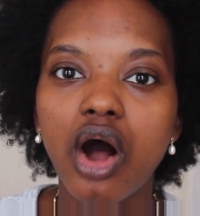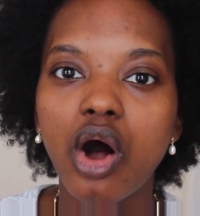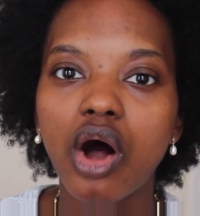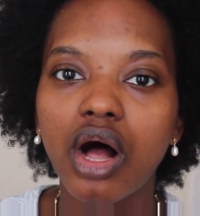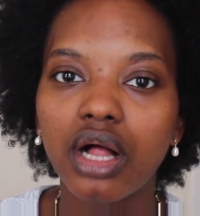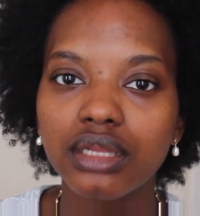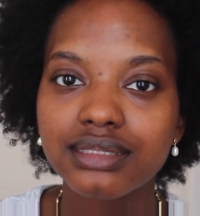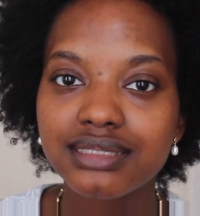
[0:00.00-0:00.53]

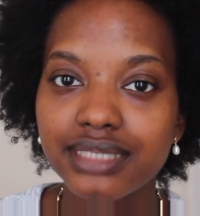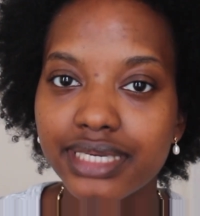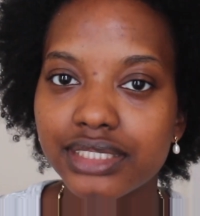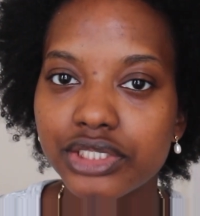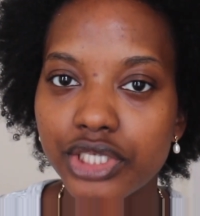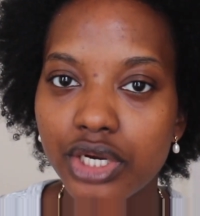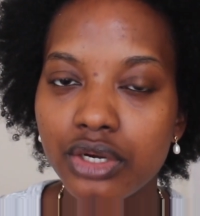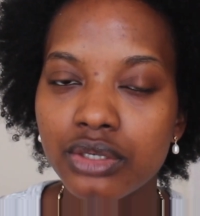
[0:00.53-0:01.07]
all
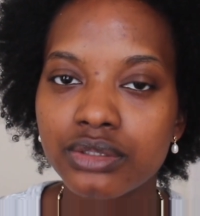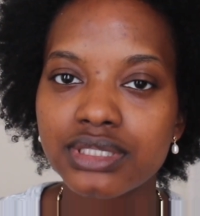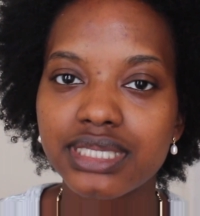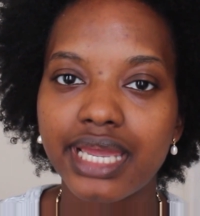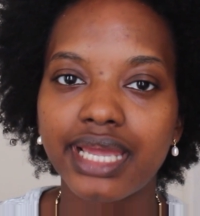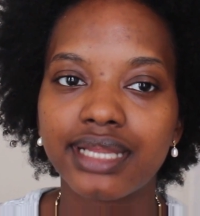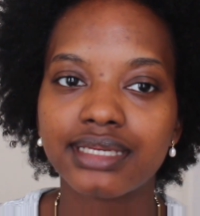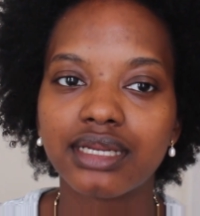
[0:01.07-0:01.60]
skin tones
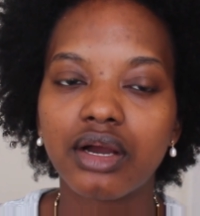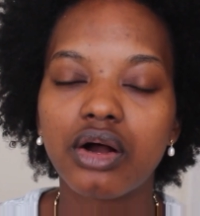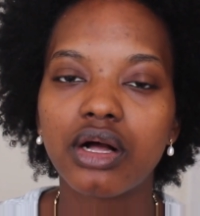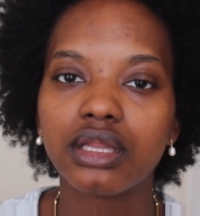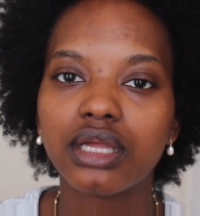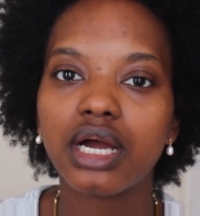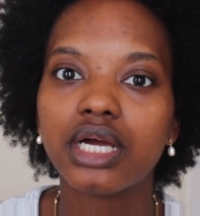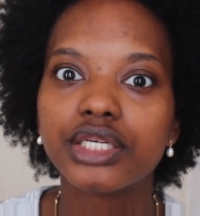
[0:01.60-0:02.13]
and
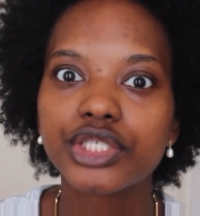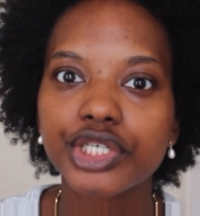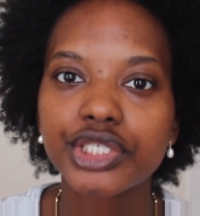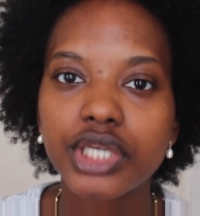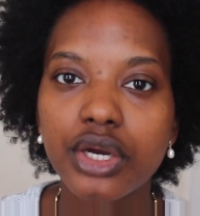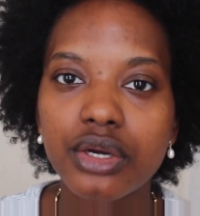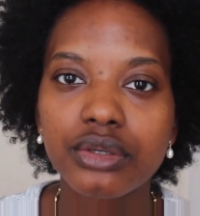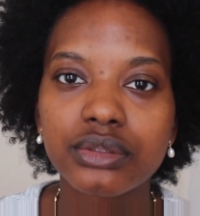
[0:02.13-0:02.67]
all
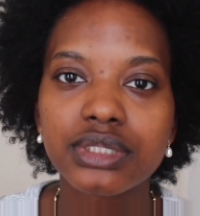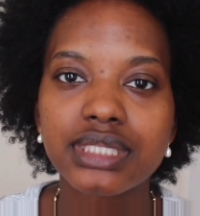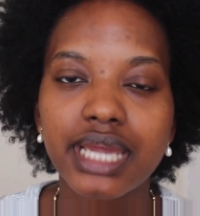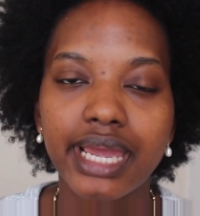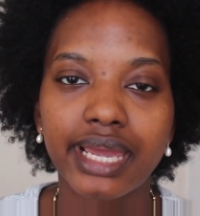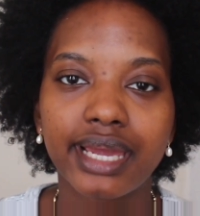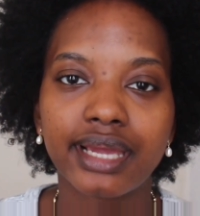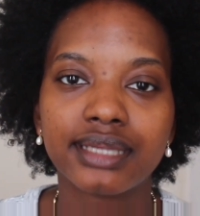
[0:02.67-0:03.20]
undertones
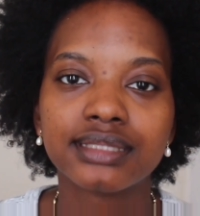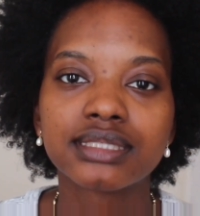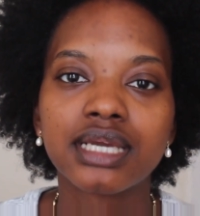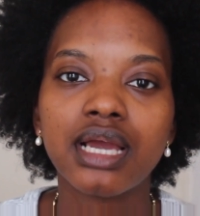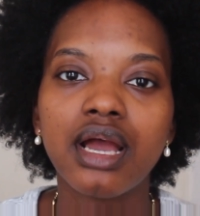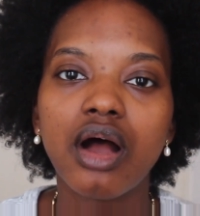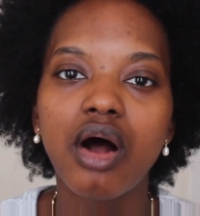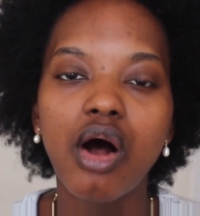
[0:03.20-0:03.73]
and
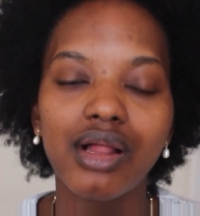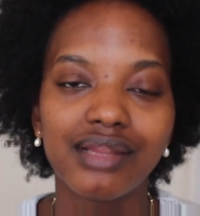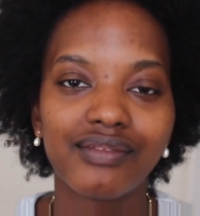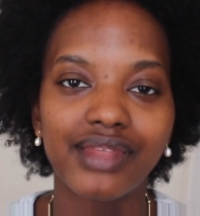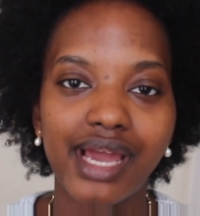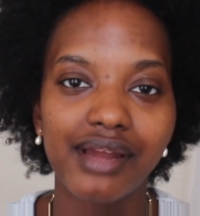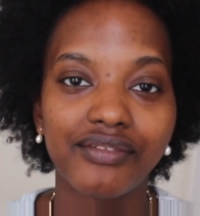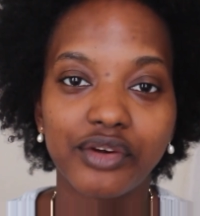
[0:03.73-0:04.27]
all
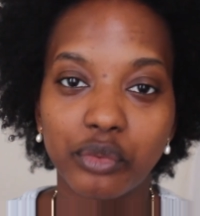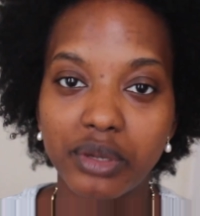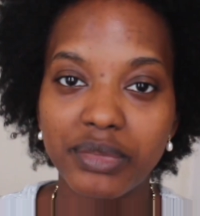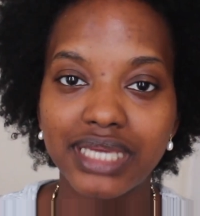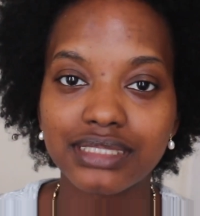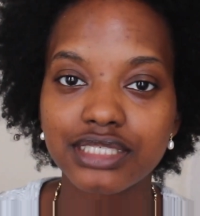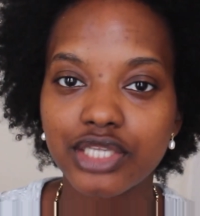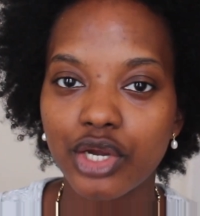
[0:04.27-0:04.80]
of that for
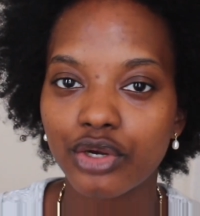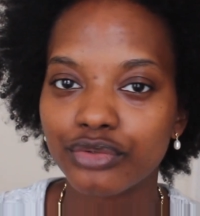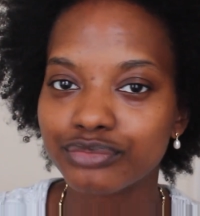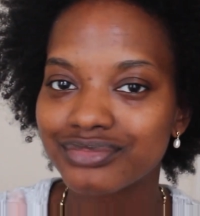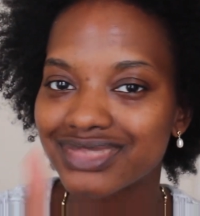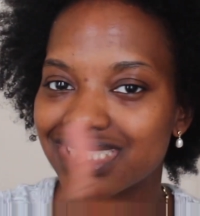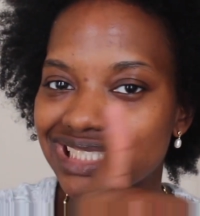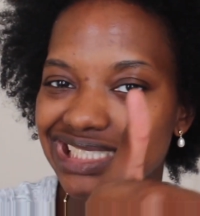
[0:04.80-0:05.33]
women. So
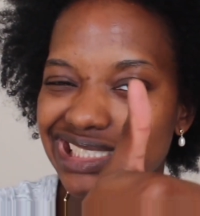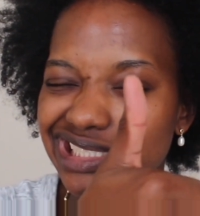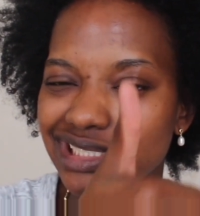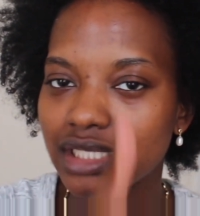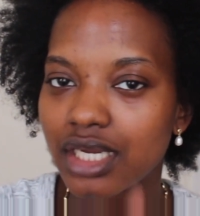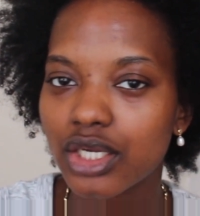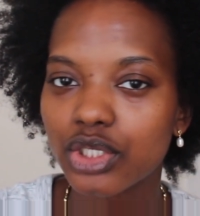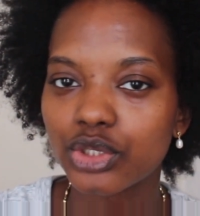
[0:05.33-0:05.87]

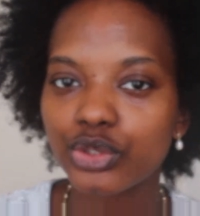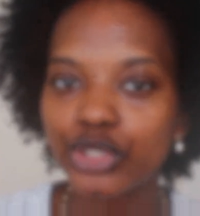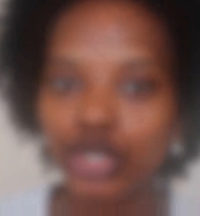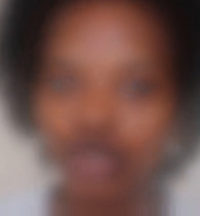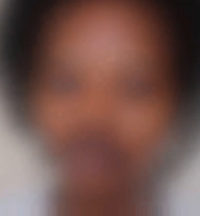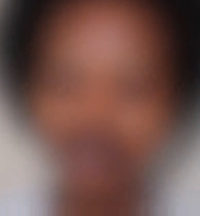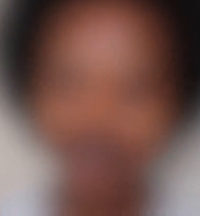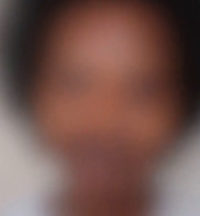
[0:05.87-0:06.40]

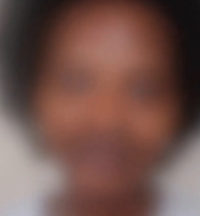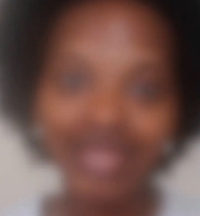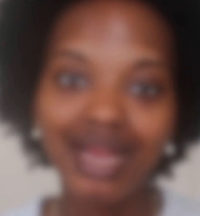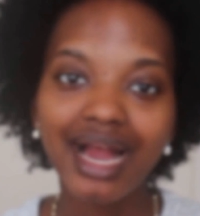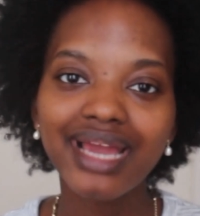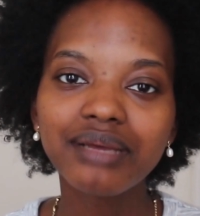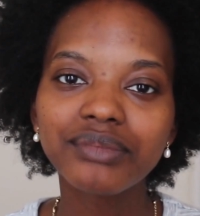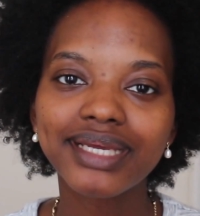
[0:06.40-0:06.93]
kudos.
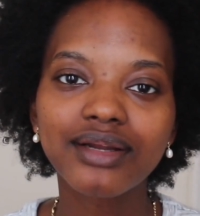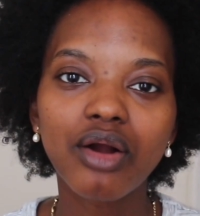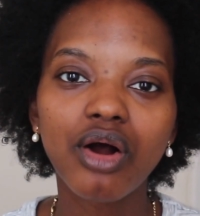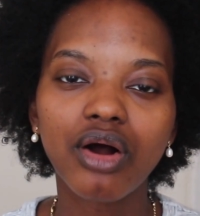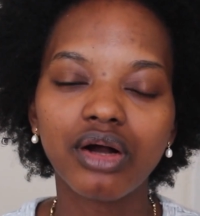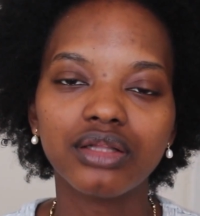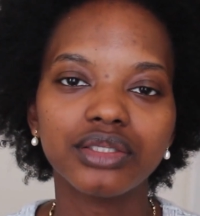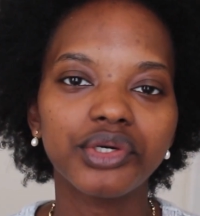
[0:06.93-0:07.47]
I am like
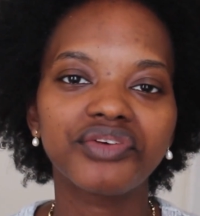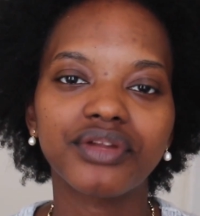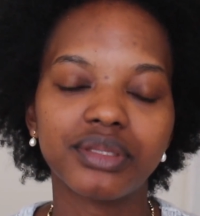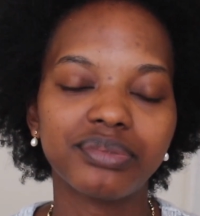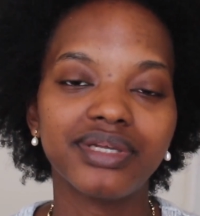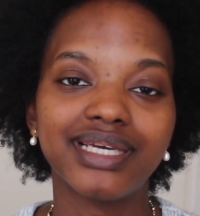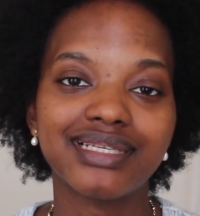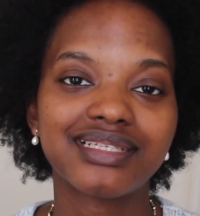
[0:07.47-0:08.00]
all over the
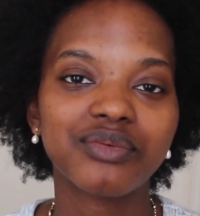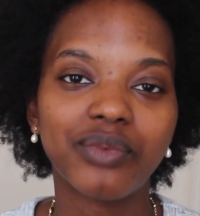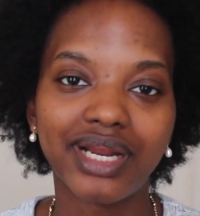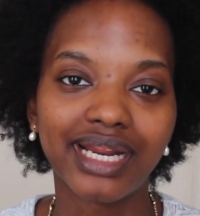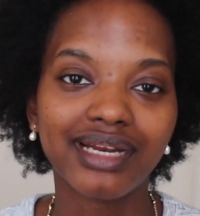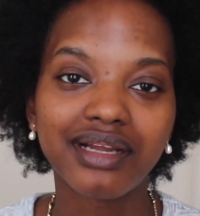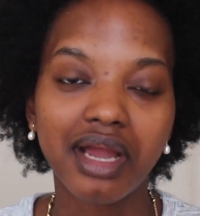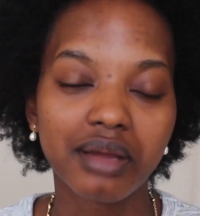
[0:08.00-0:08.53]
place when
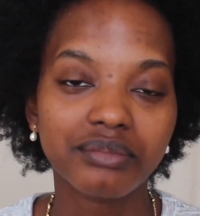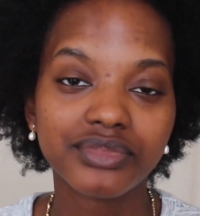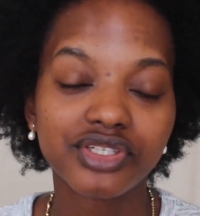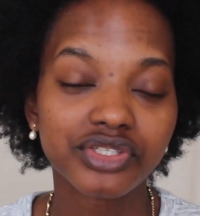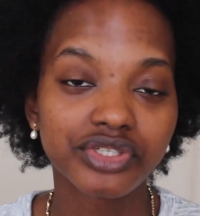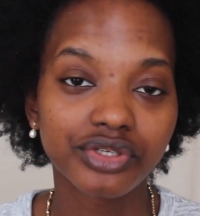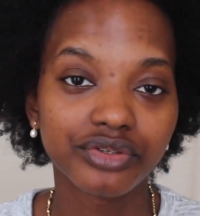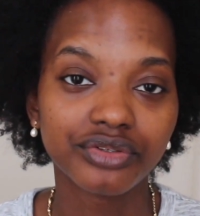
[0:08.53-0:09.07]
it
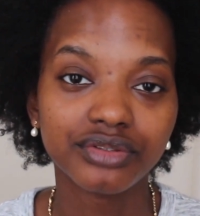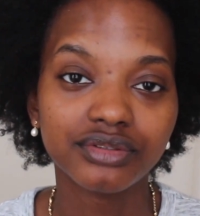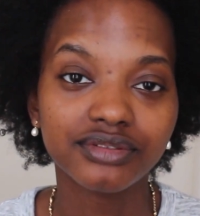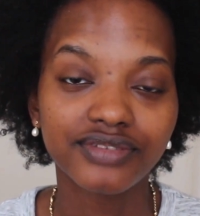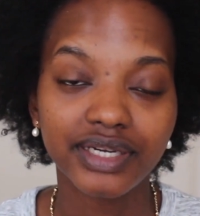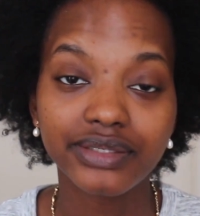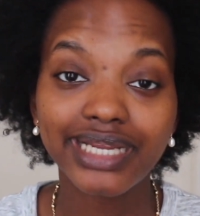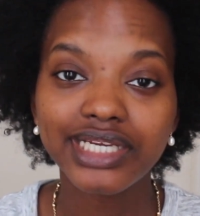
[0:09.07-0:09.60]
comes to
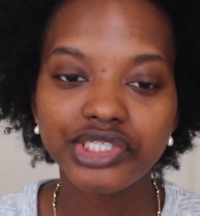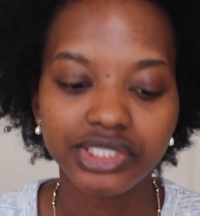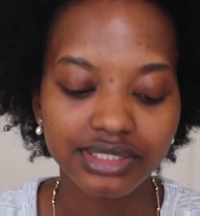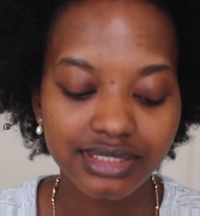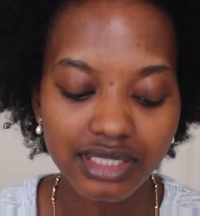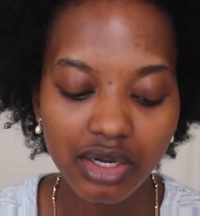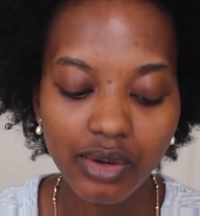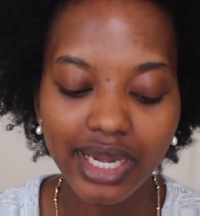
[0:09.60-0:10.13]
foundation.
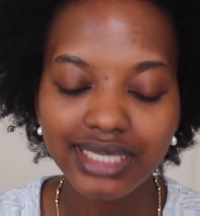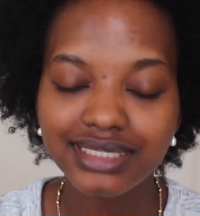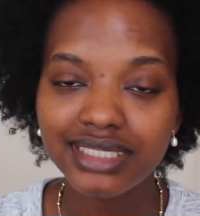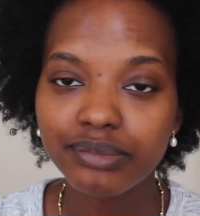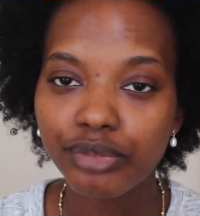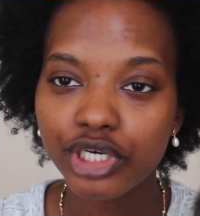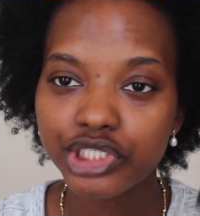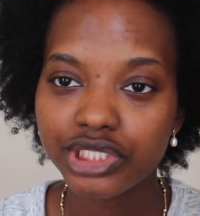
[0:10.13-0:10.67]
So I
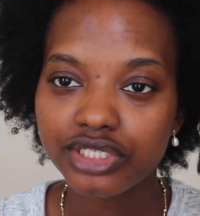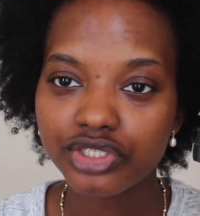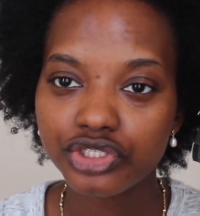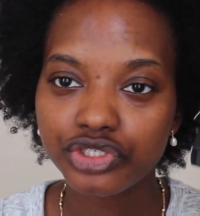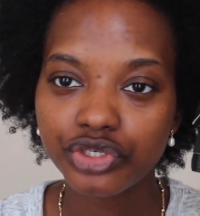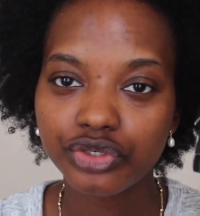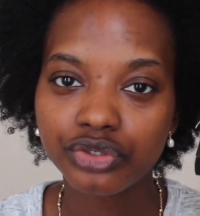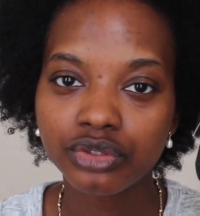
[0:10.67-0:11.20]
did purchase
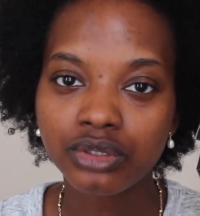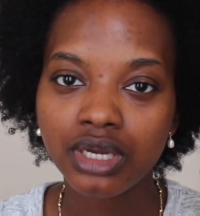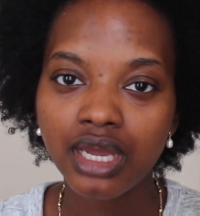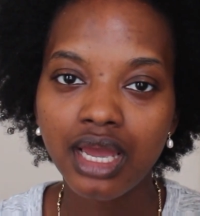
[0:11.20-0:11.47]
two.